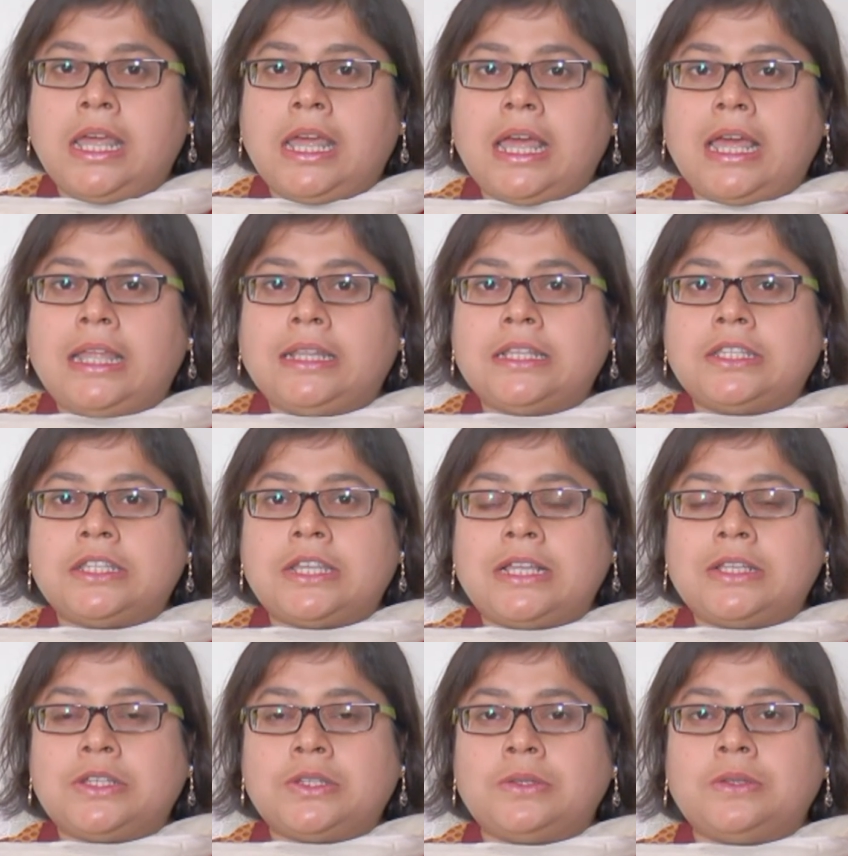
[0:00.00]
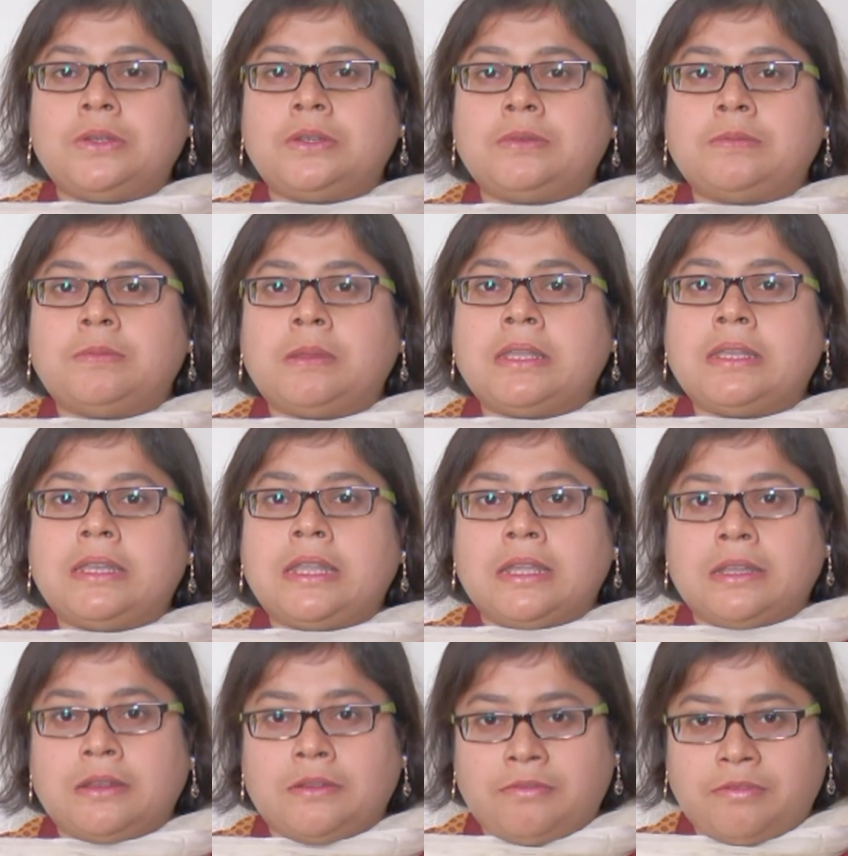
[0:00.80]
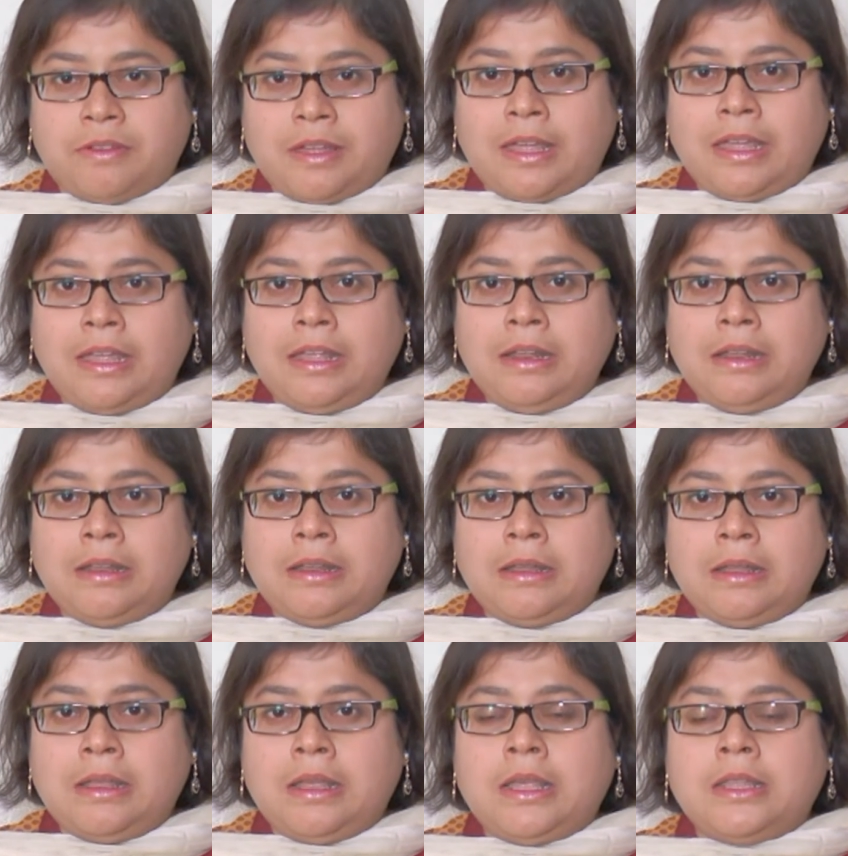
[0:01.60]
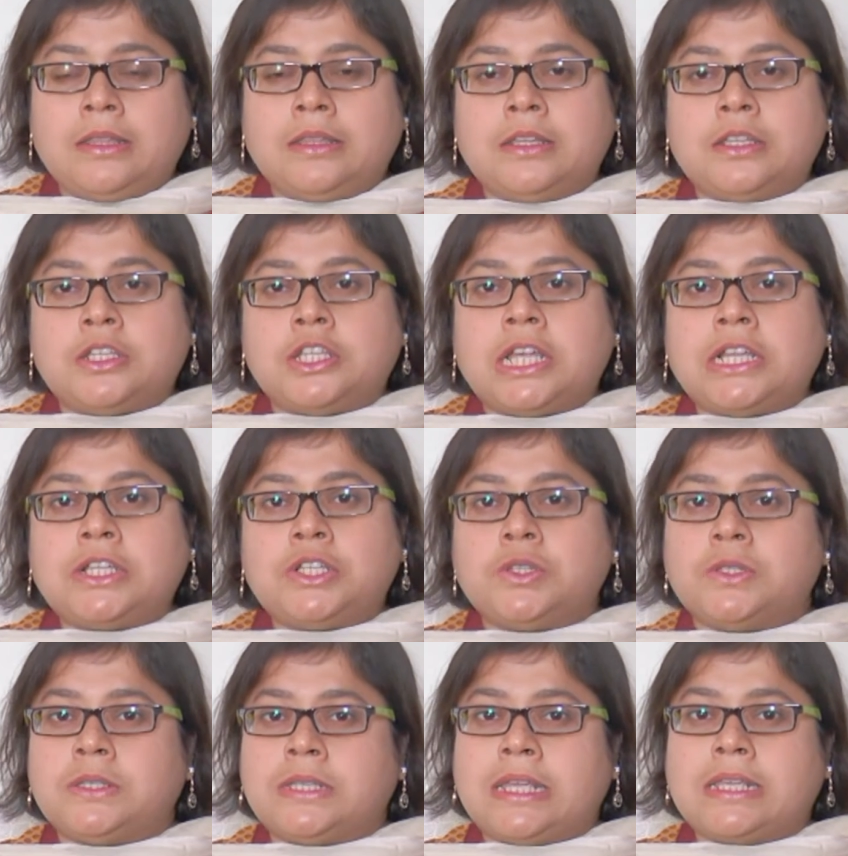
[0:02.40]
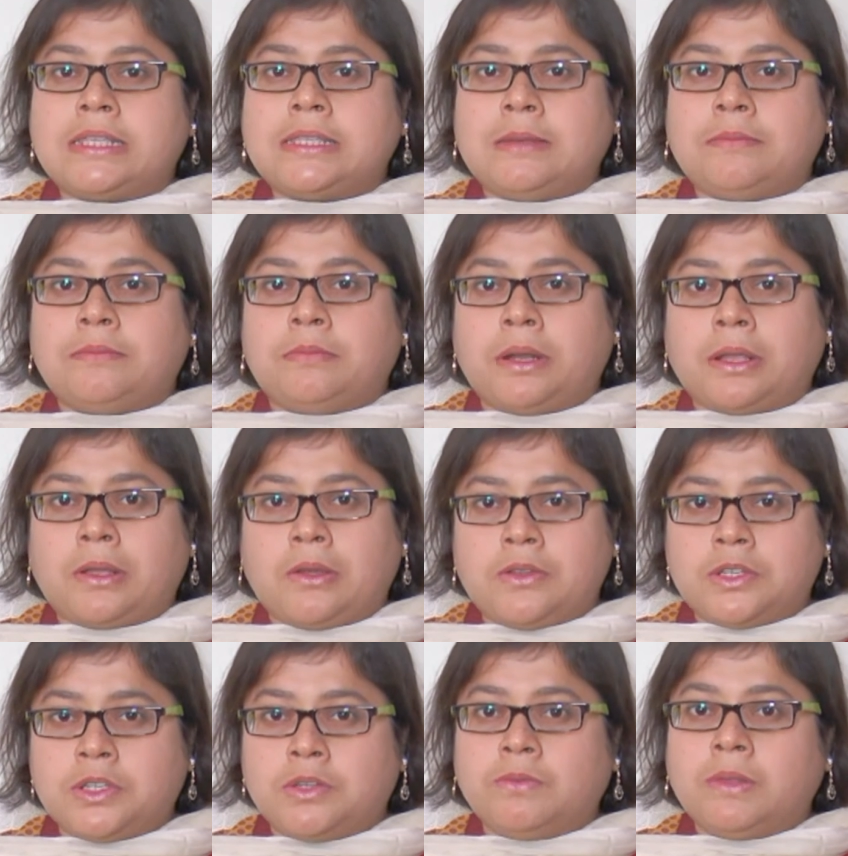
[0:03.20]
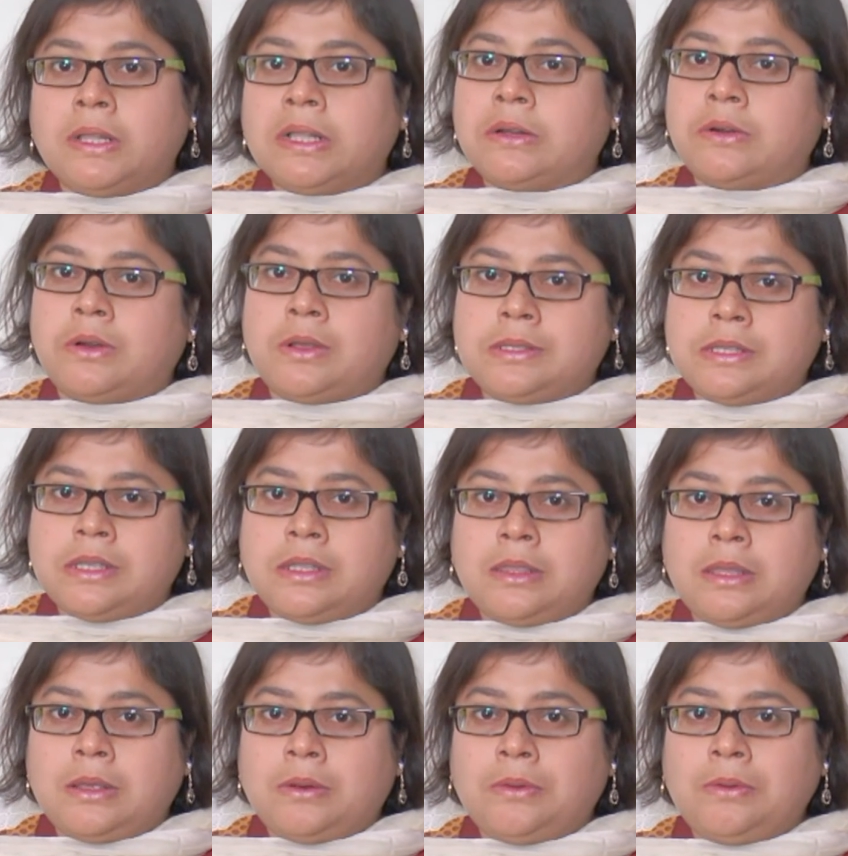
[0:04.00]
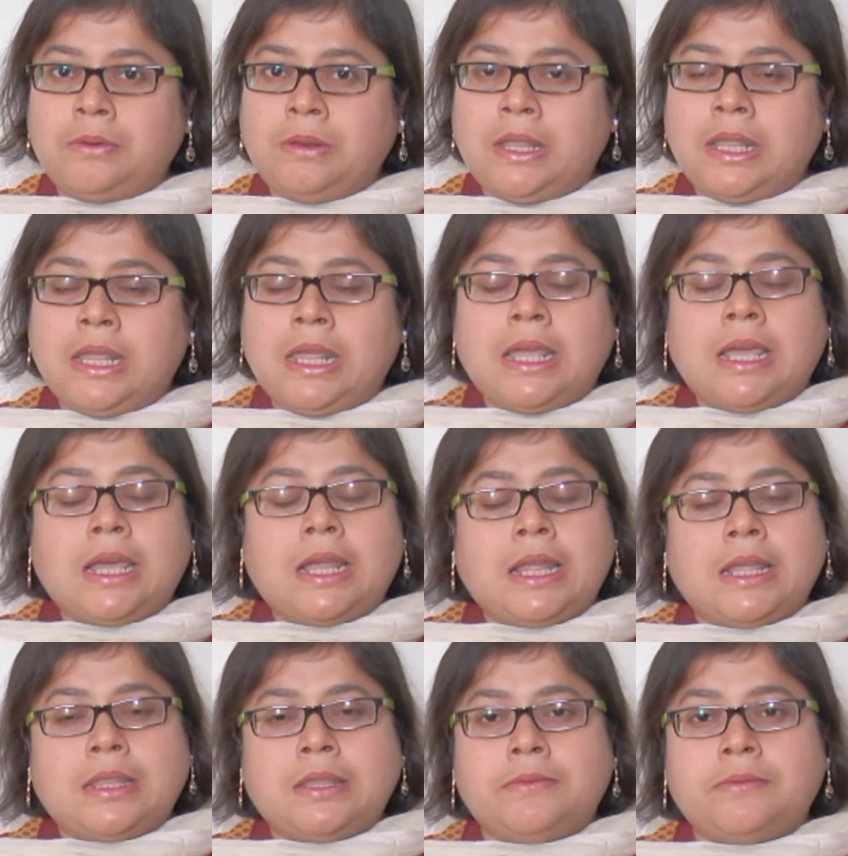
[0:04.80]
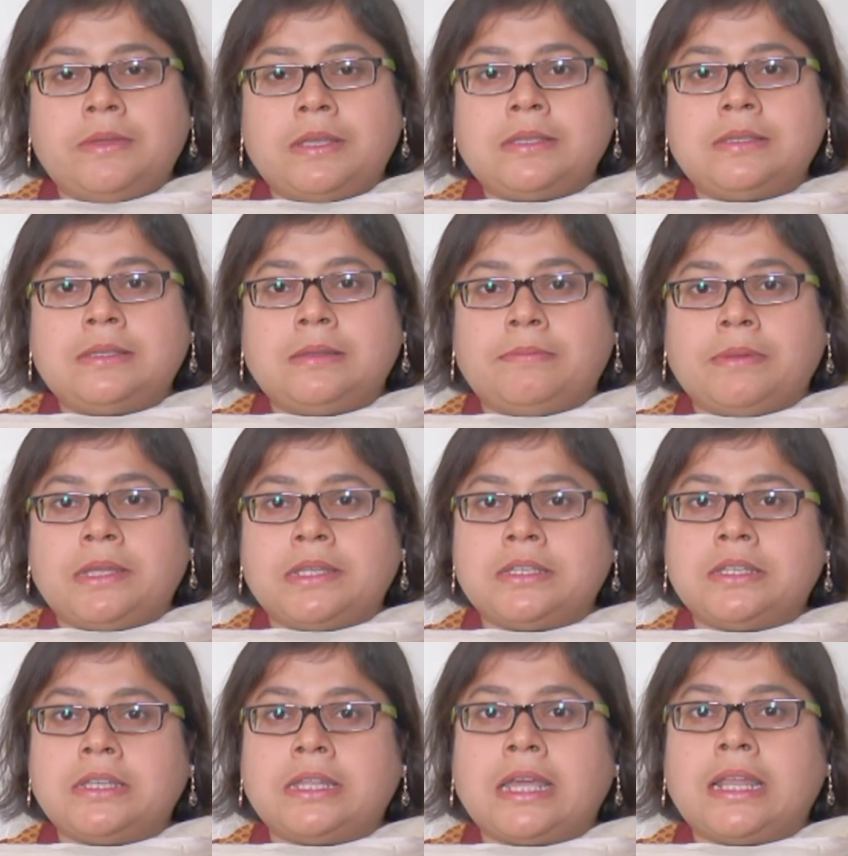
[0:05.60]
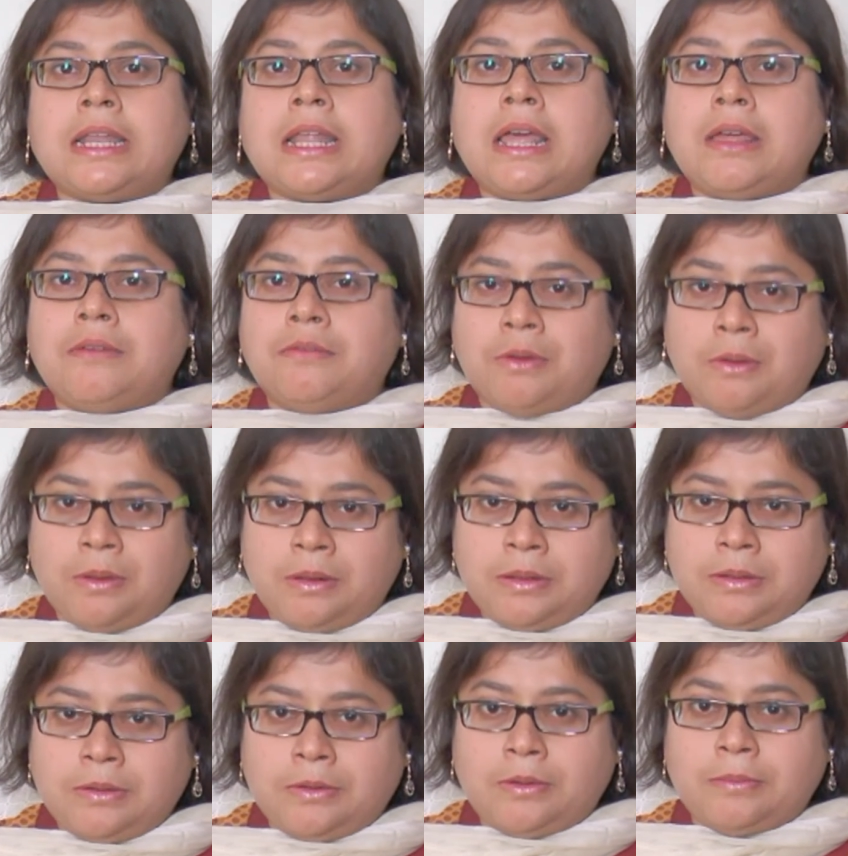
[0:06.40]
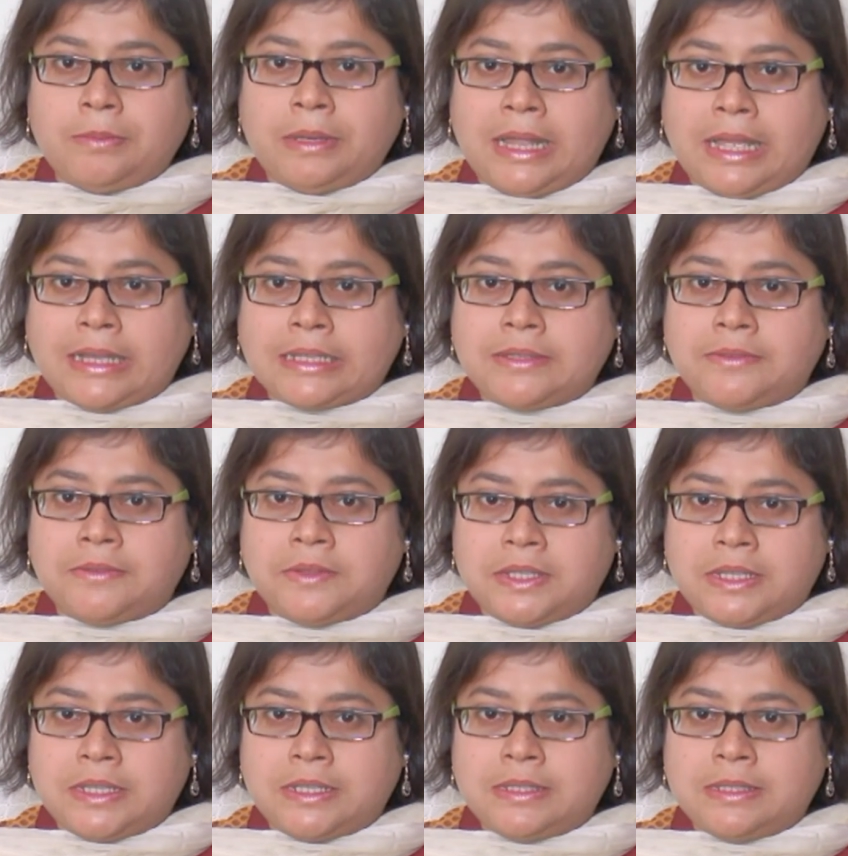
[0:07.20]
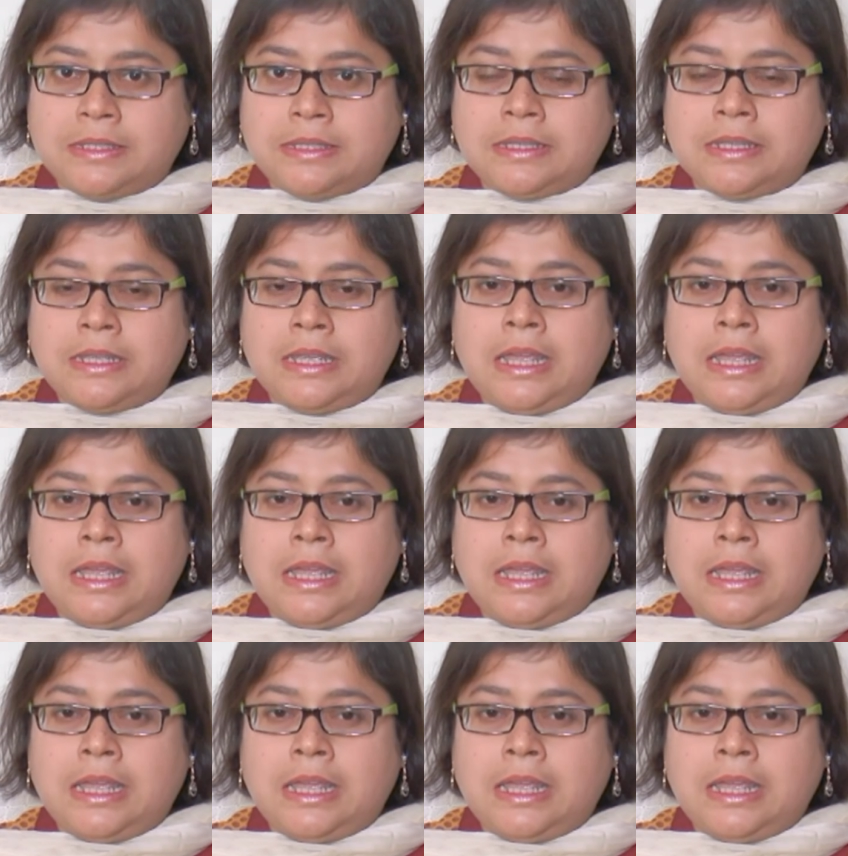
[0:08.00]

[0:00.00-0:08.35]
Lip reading: and the child should not be near a fire. The child should take some precaution while crossing the road, and otherwise the patient can have all normal activities.